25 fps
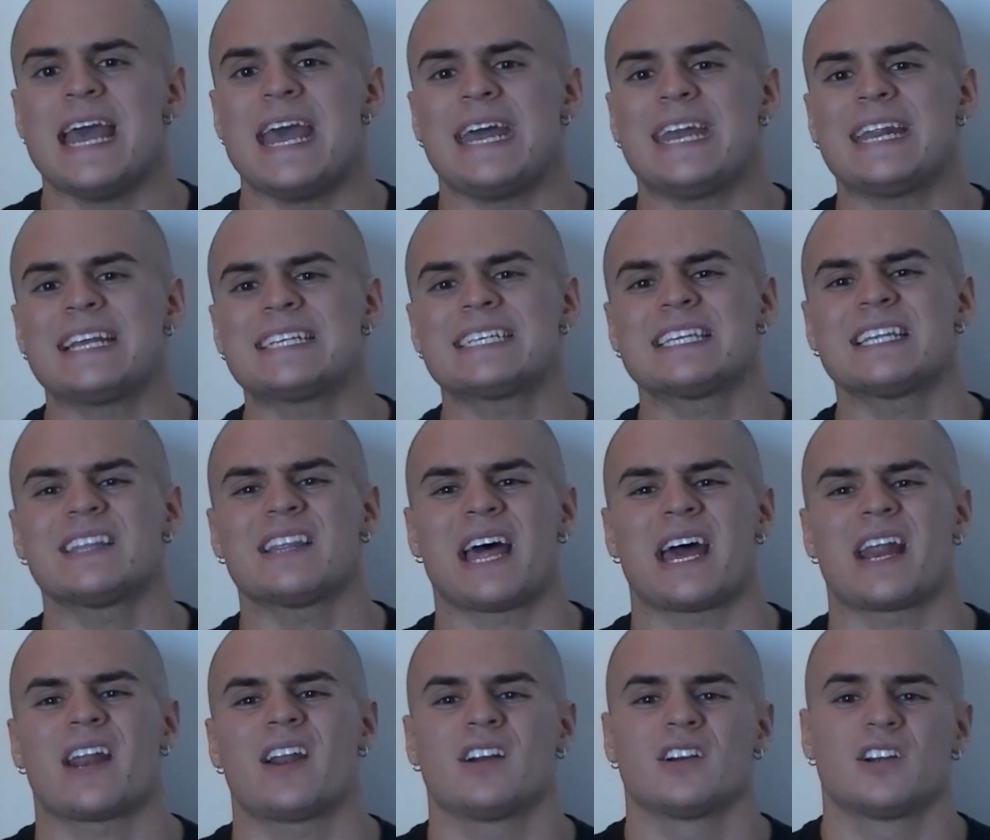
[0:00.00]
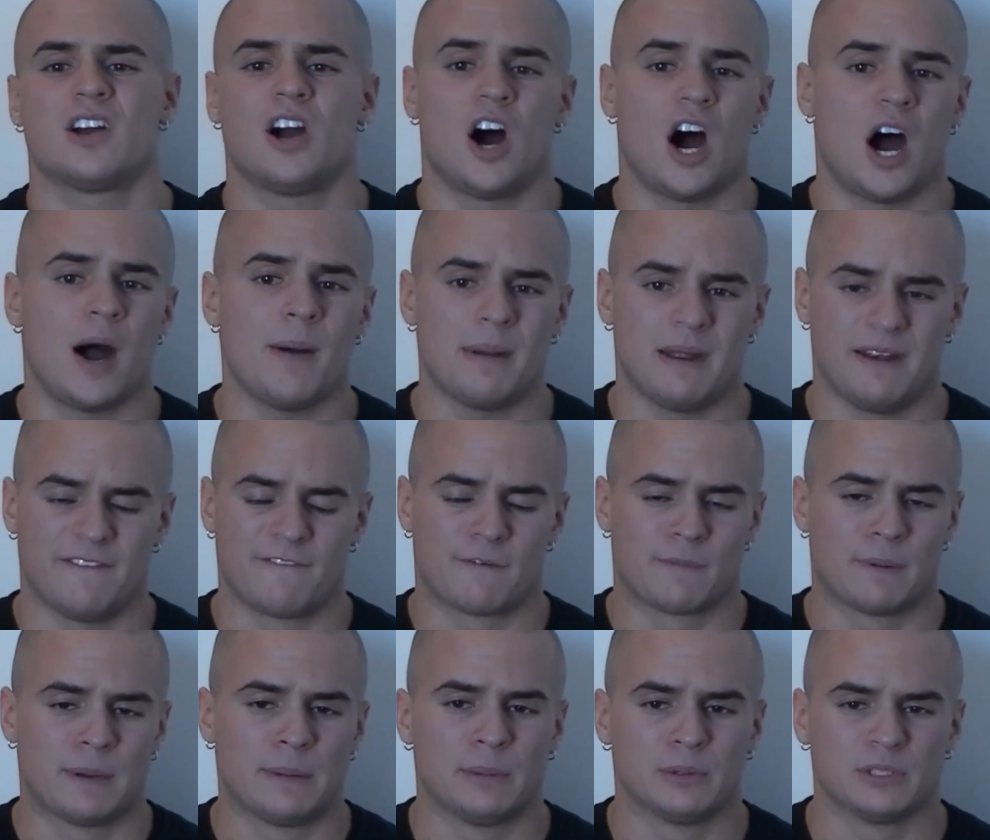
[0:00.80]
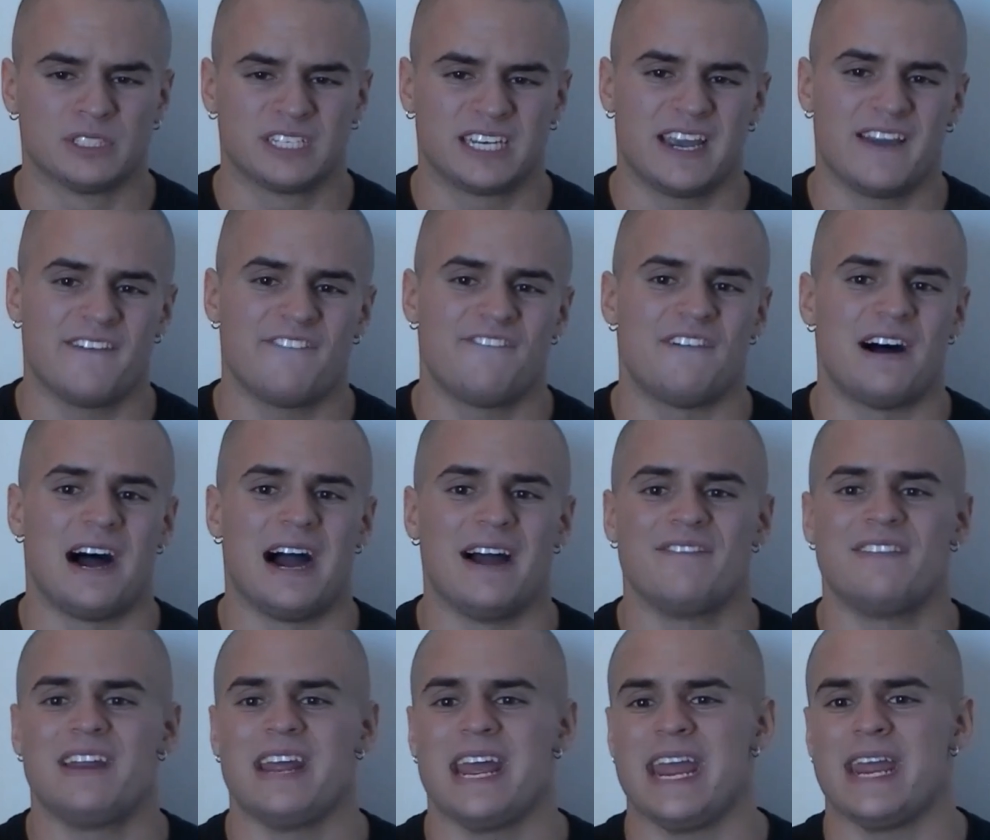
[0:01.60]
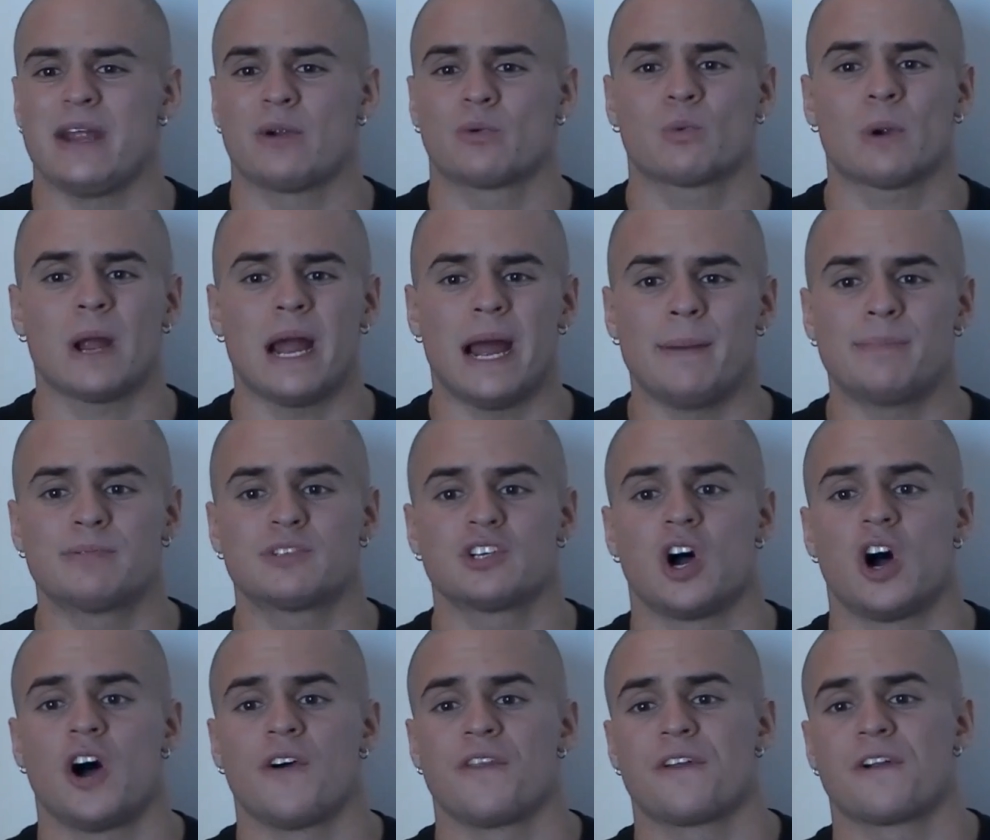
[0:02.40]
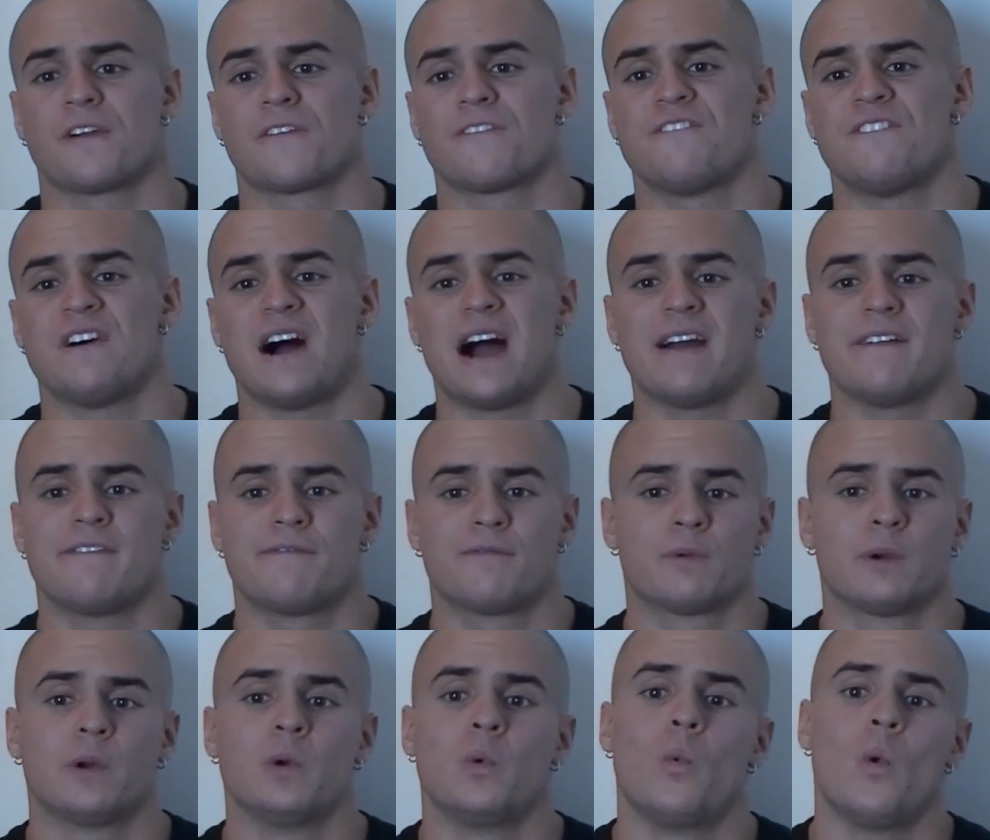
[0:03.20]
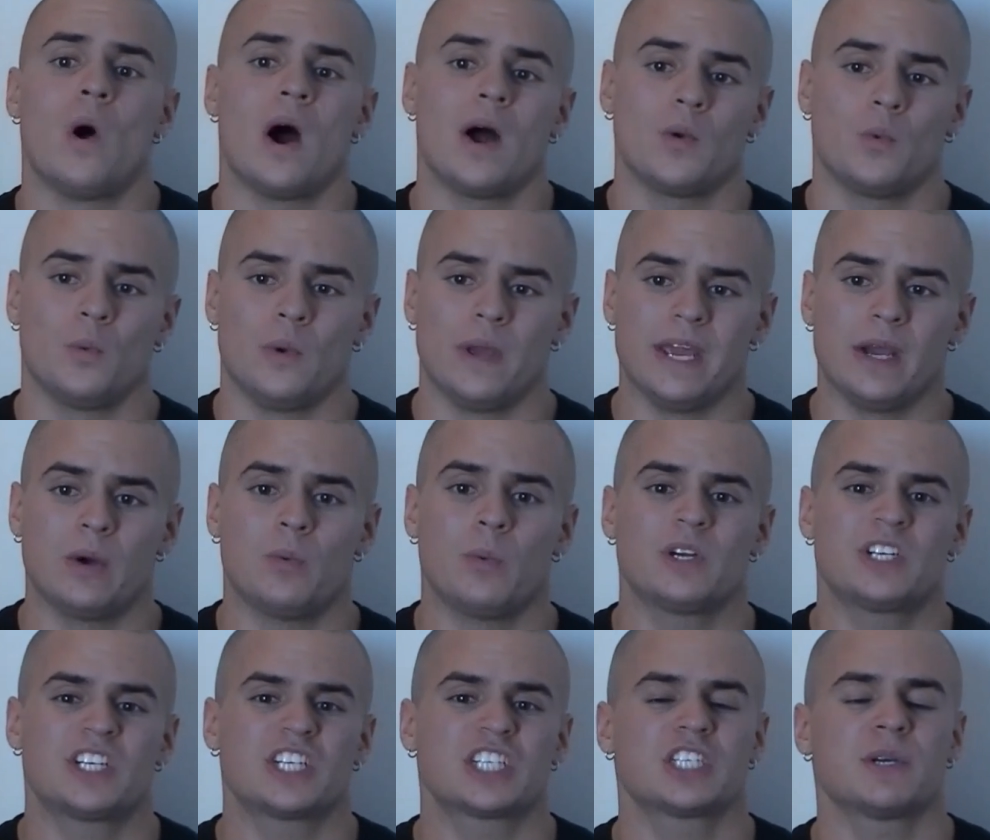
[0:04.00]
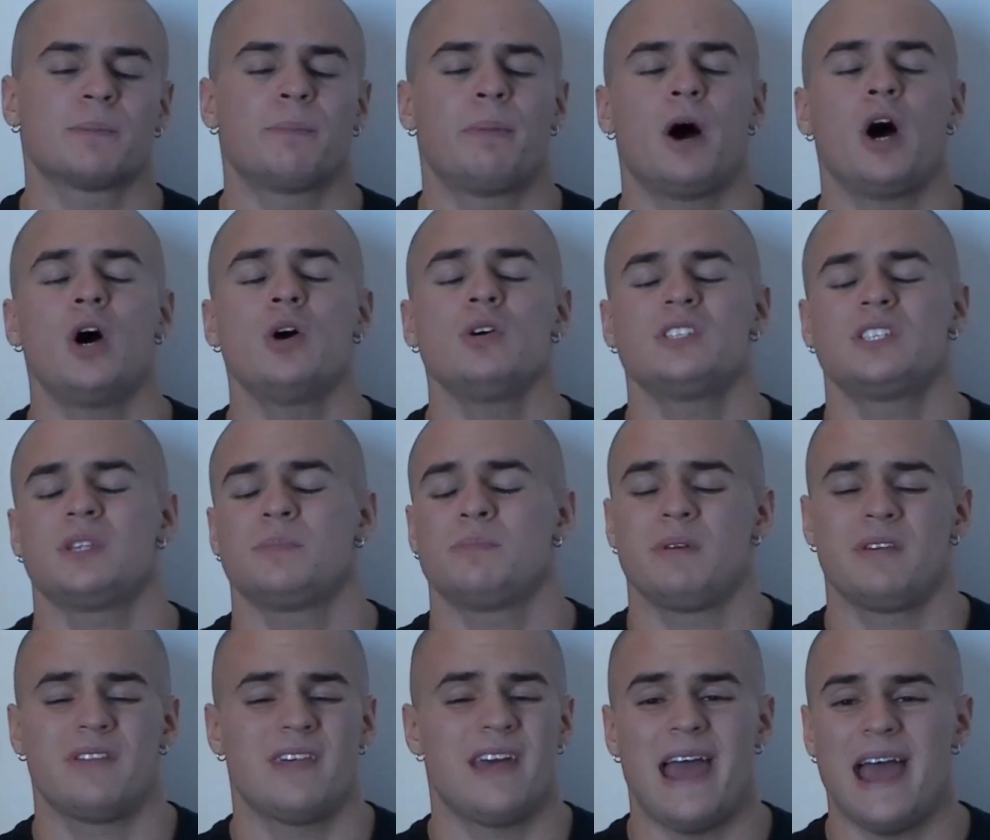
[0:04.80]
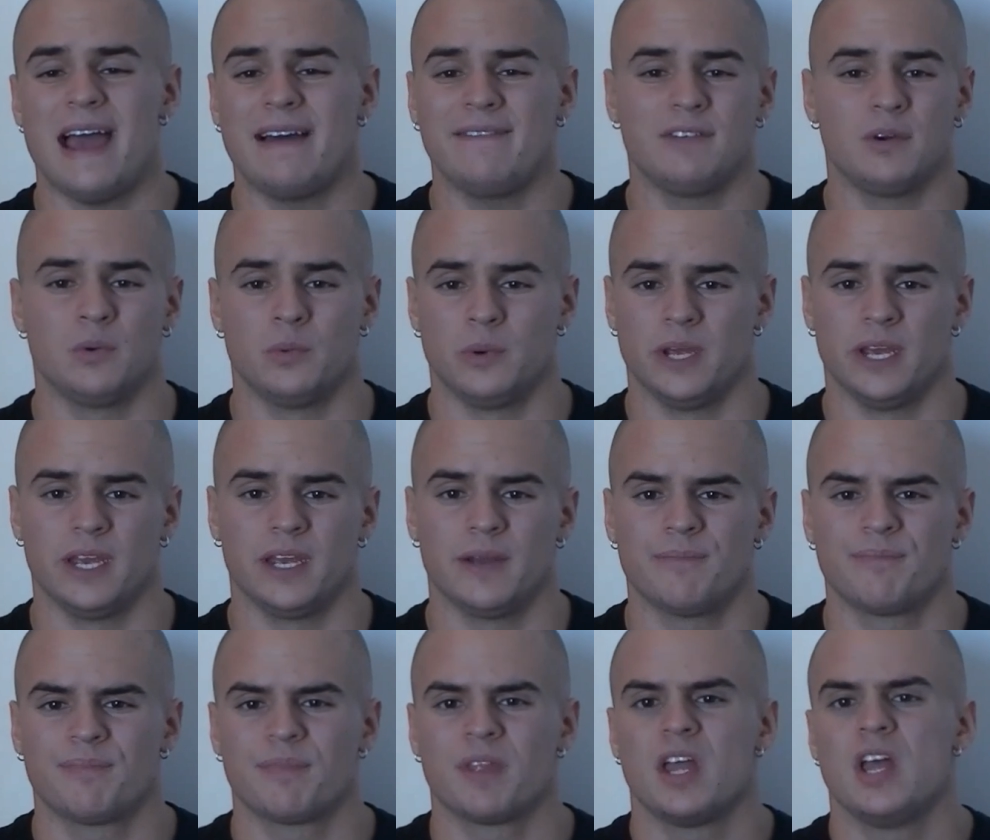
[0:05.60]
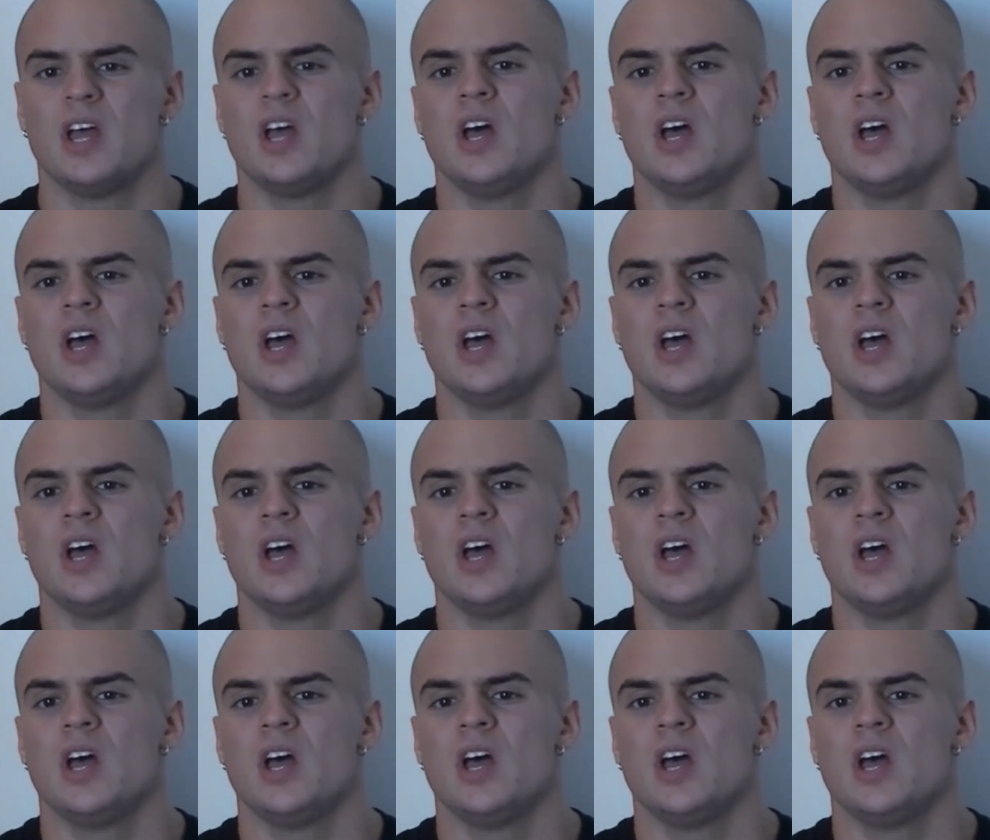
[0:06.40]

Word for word: It isn't that uncommon for people to get 5 to 8 reps on their 5 through 1 week, which is supposed to be the heavy week.